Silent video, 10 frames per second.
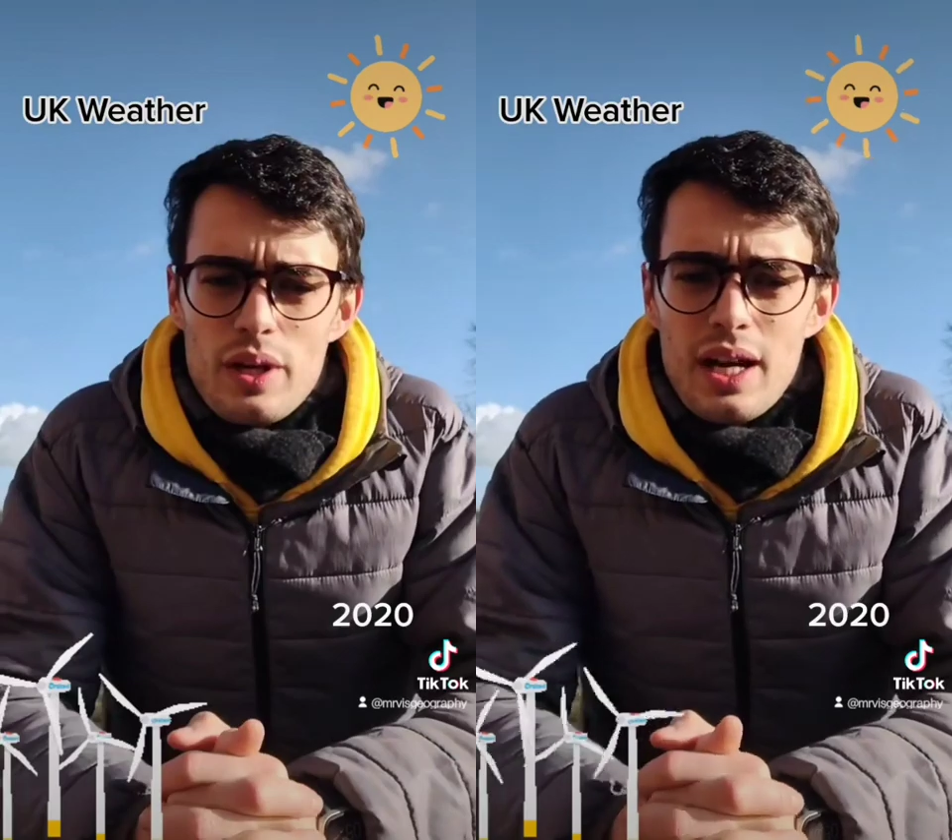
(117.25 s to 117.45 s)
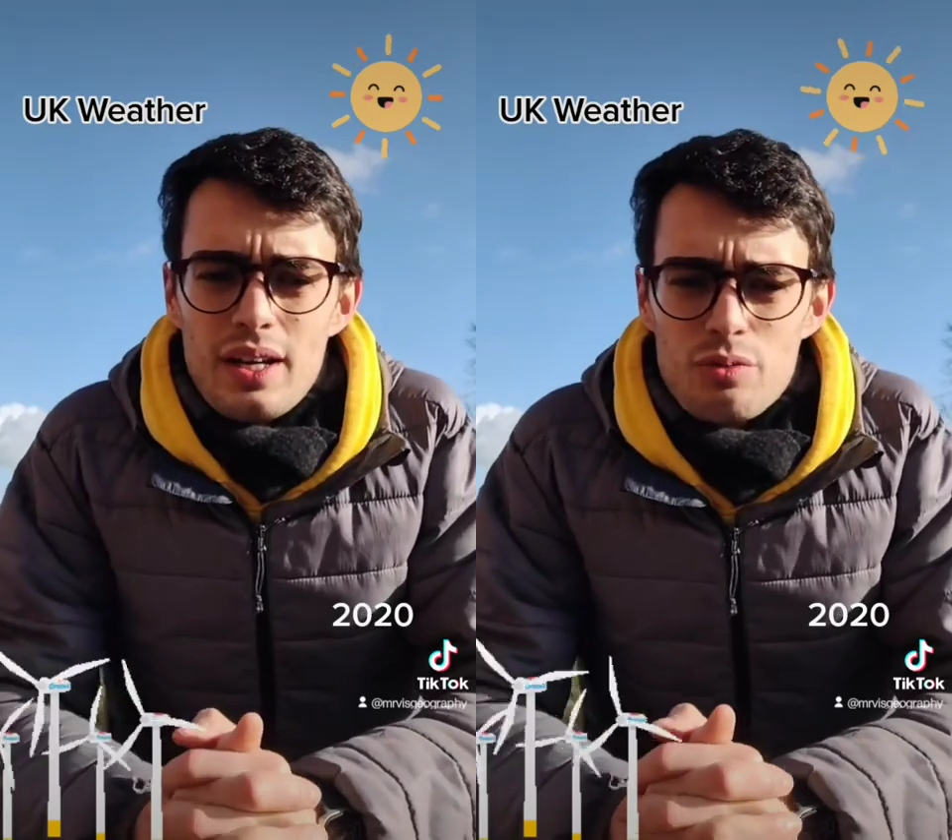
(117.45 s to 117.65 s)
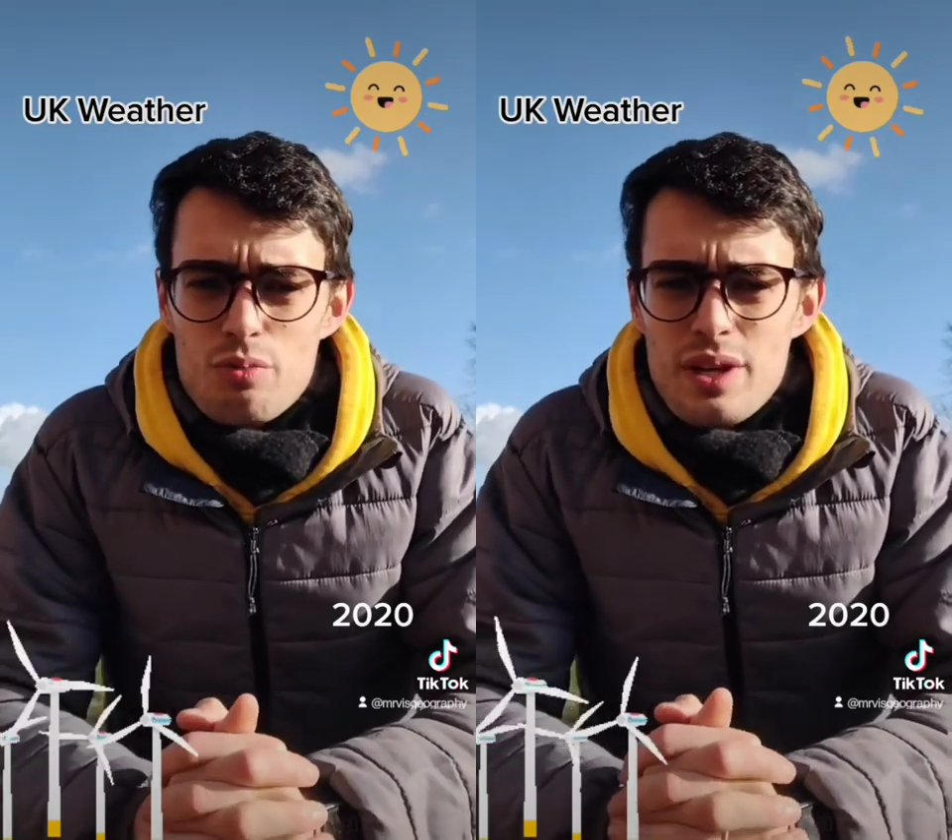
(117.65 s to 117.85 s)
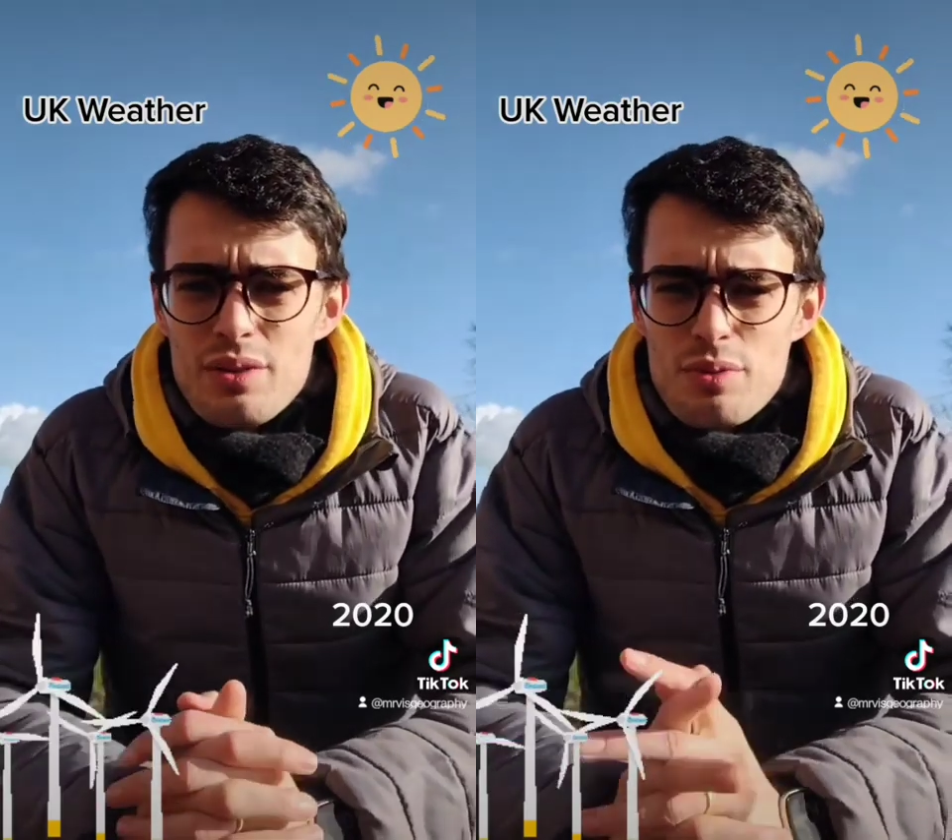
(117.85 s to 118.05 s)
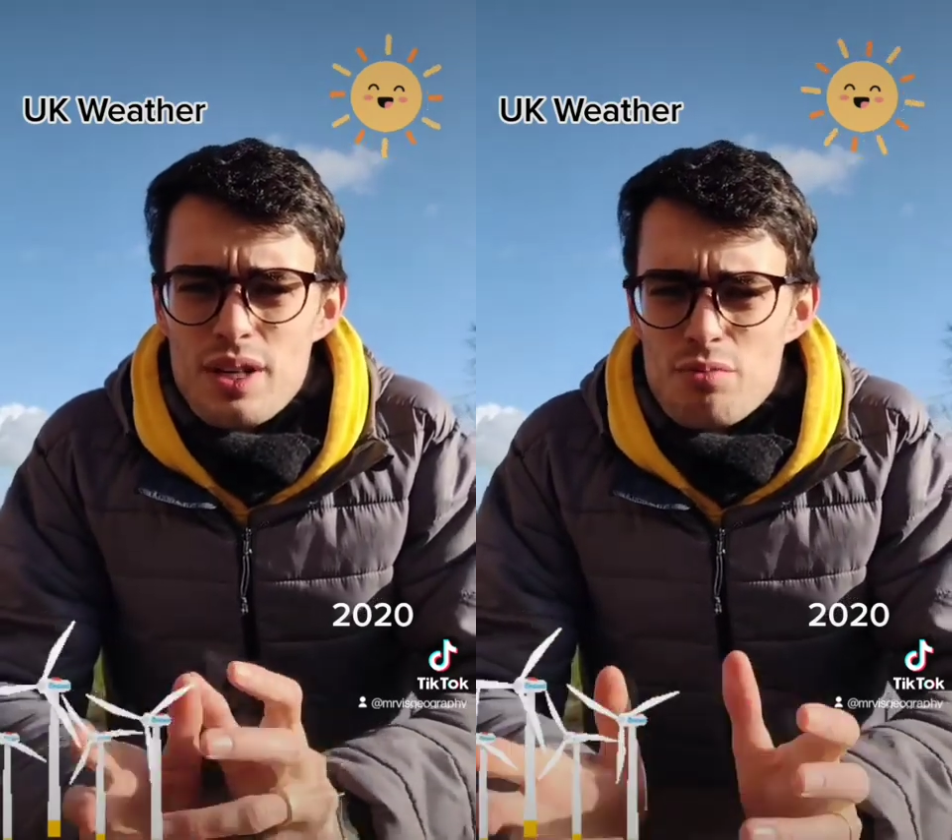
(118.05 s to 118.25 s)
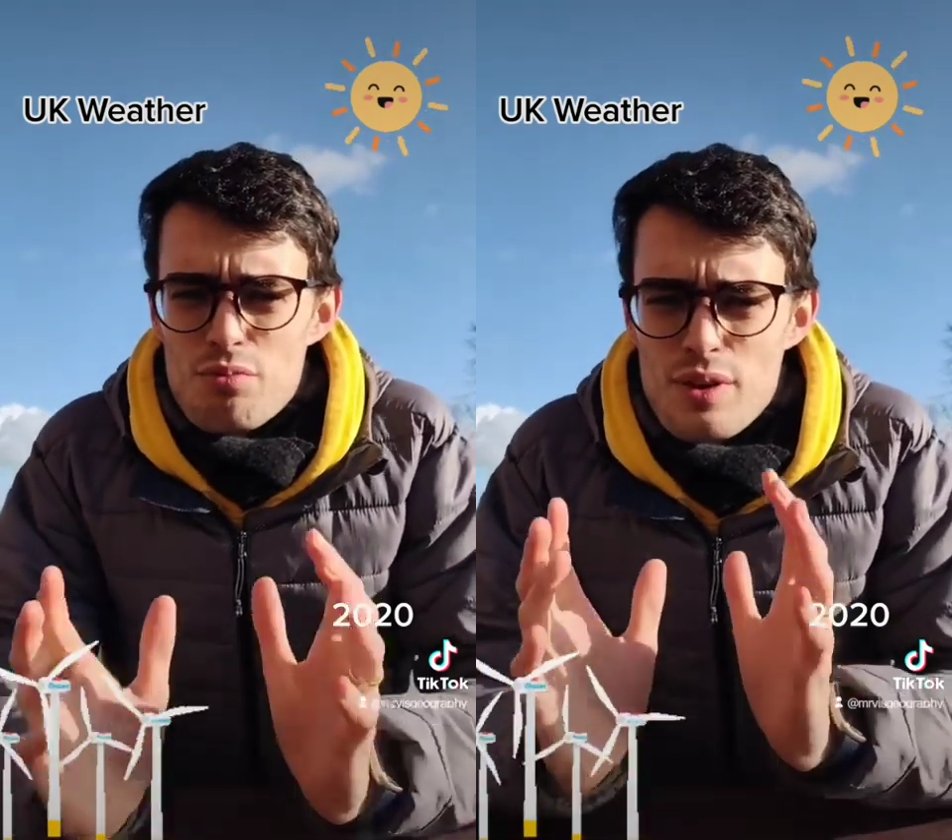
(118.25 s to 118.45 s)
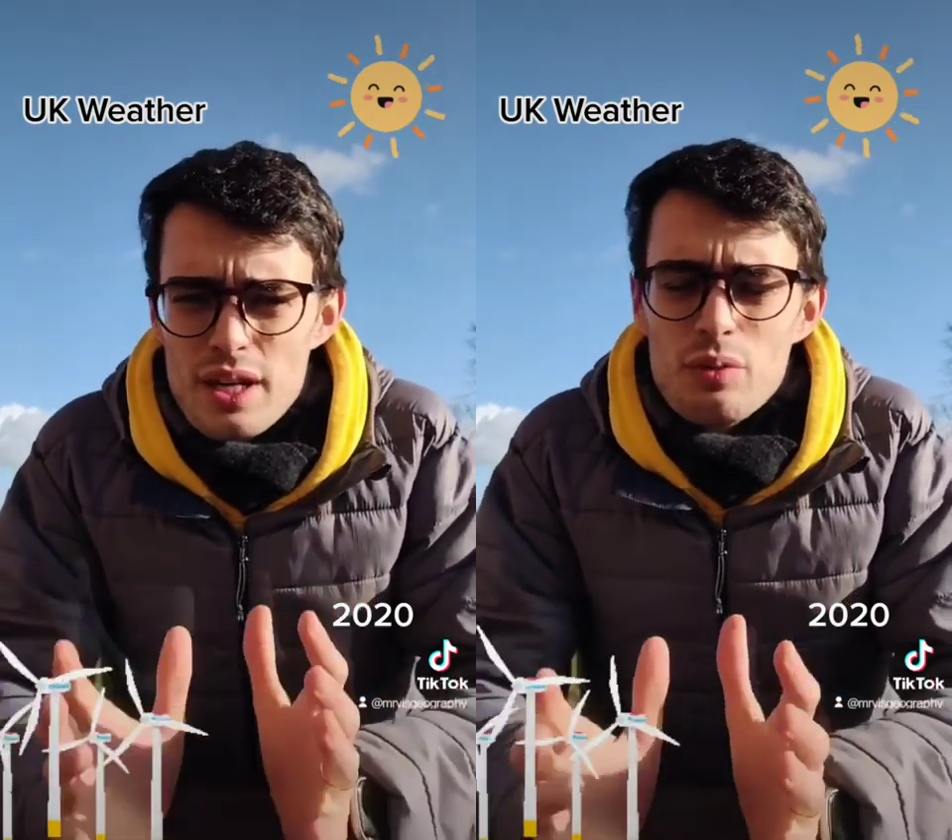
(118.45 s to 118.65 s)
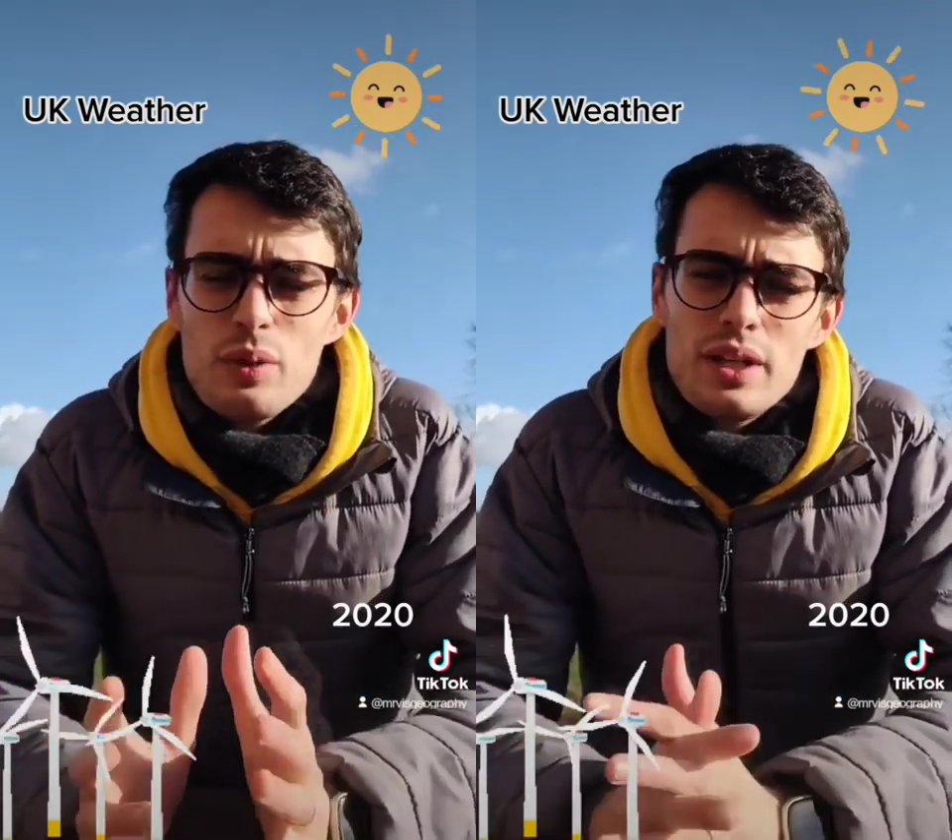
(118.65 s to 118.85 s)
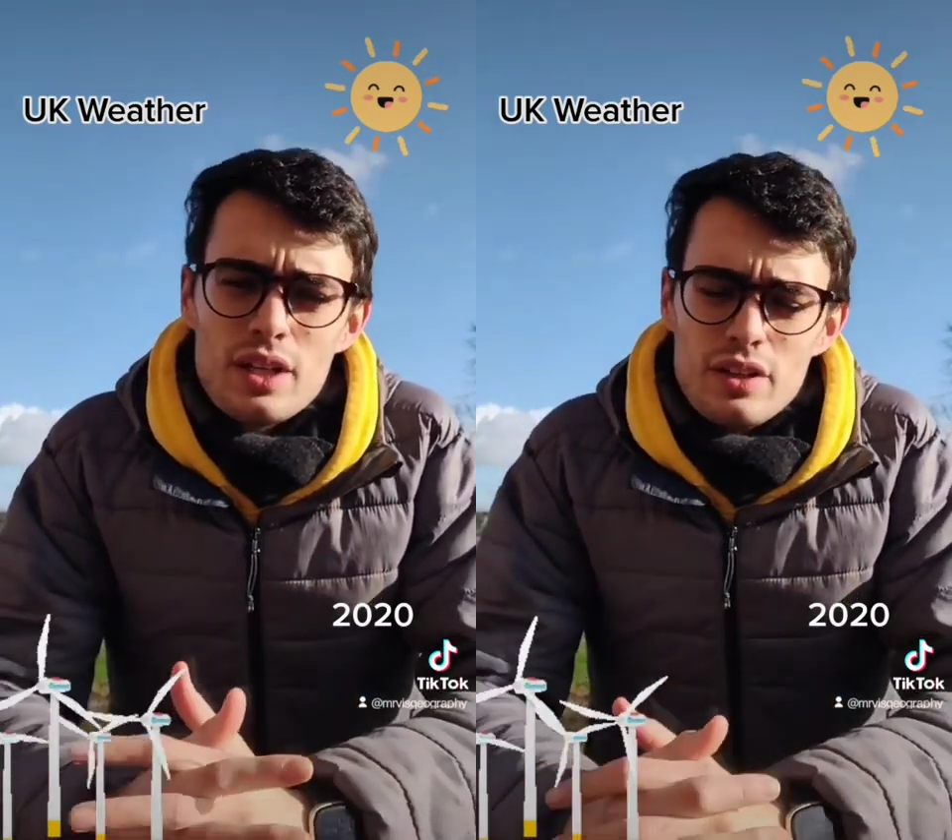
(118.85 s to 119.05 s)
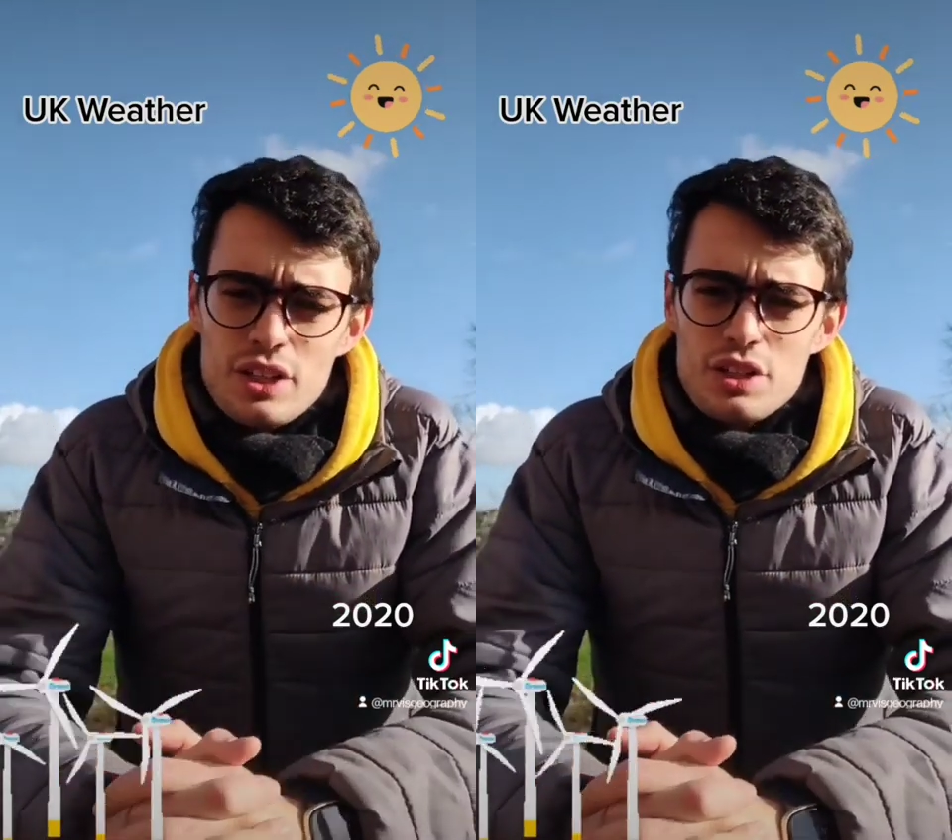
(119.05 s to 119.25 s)
we had really
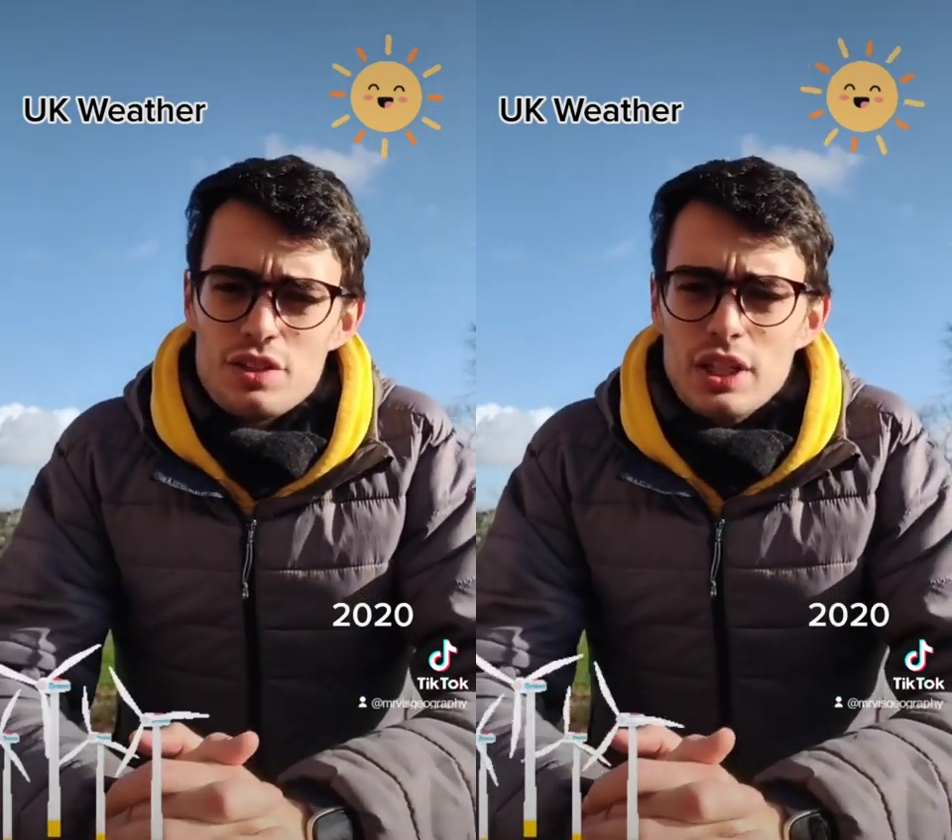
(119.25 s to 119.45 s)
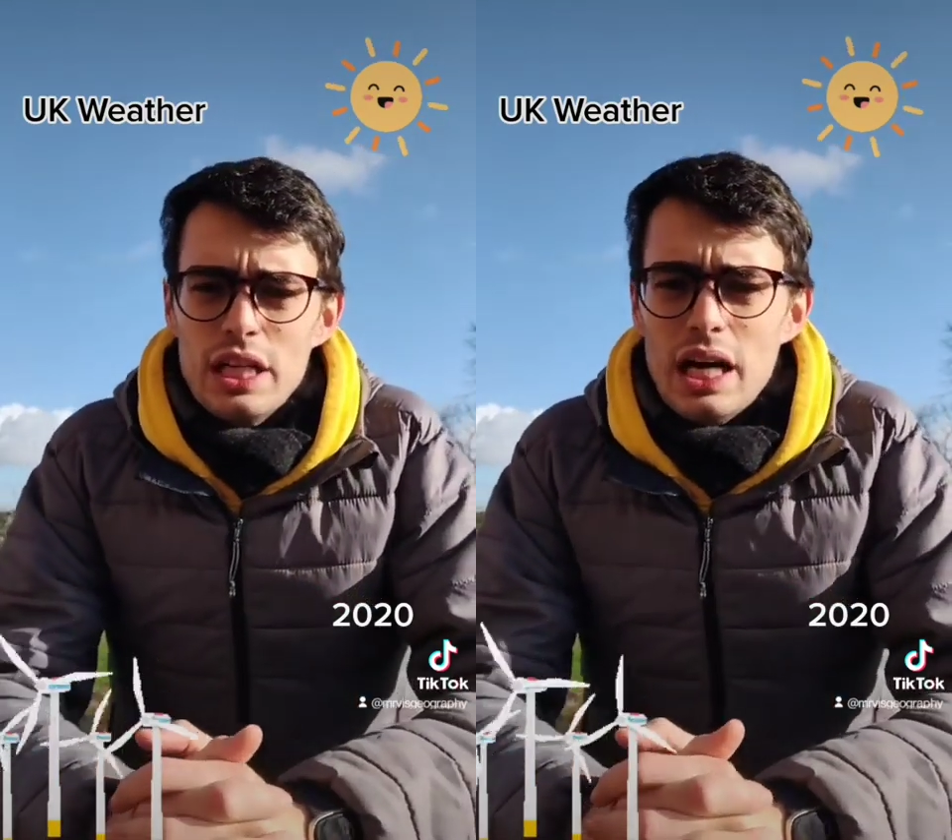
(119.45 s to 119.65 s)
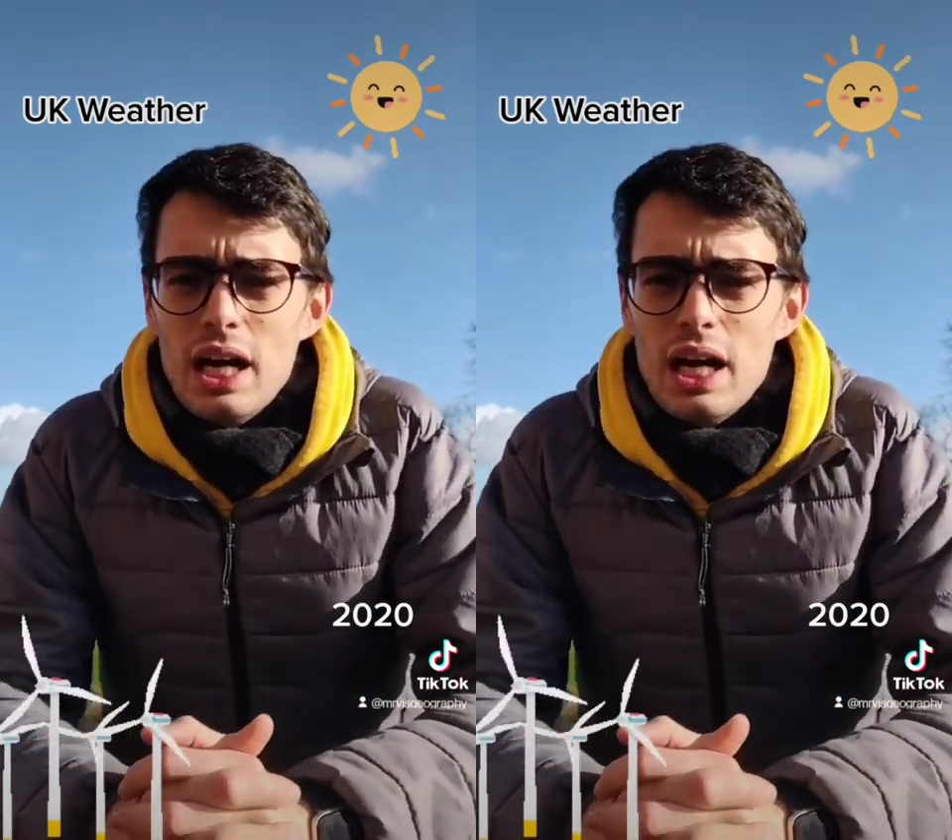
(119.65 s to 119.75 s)
windy conditions.